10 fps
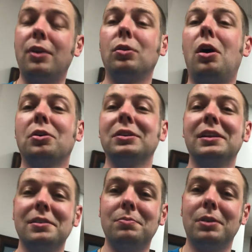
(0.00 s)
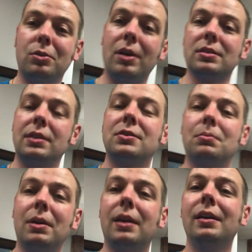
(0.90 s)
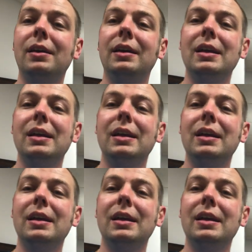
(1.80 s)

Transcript: I no longer live, but Christ lives in me.